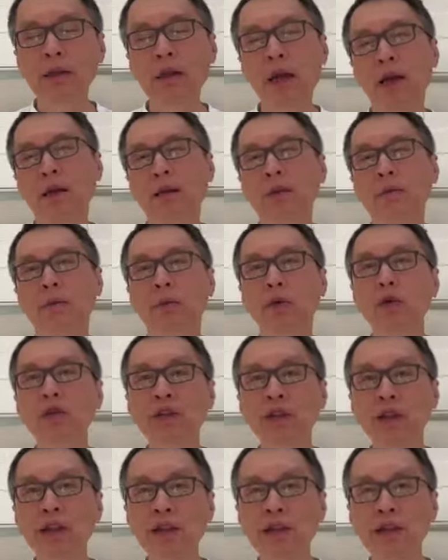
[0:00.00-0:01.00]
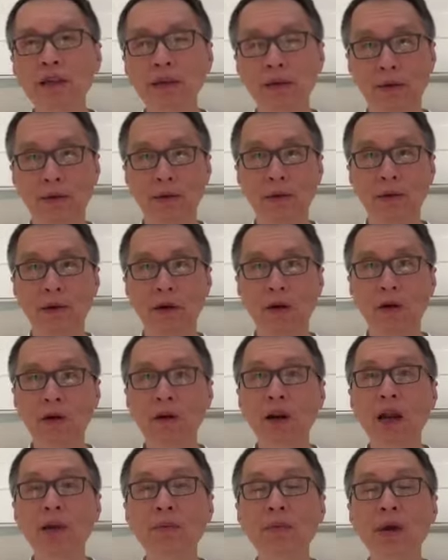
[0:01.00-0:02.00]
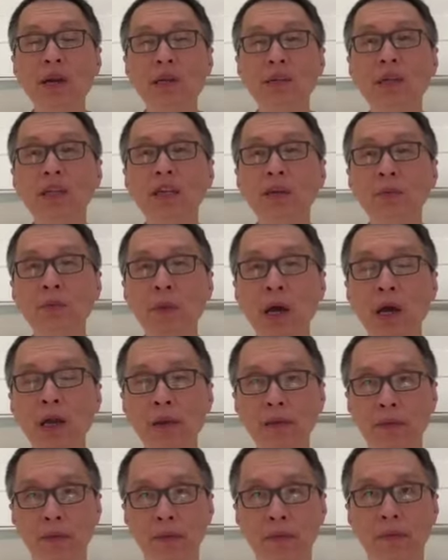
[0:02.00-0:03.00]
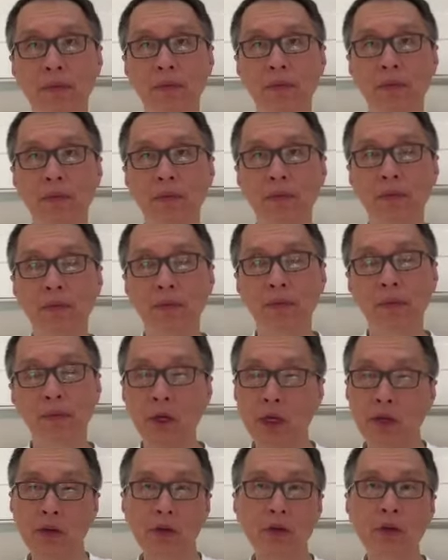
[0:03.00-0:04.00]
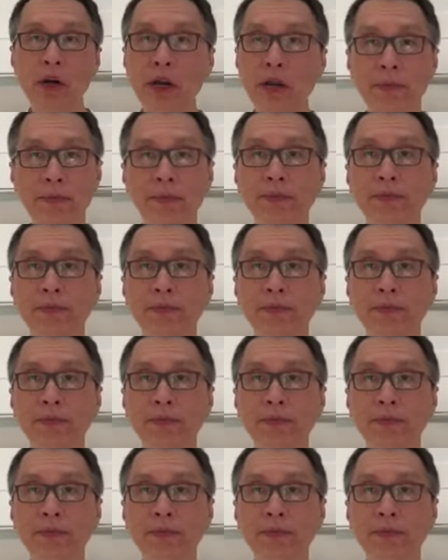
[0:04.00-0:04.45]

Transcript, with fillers: than Bruce Lee or Grandmaster Yip Man, that's great.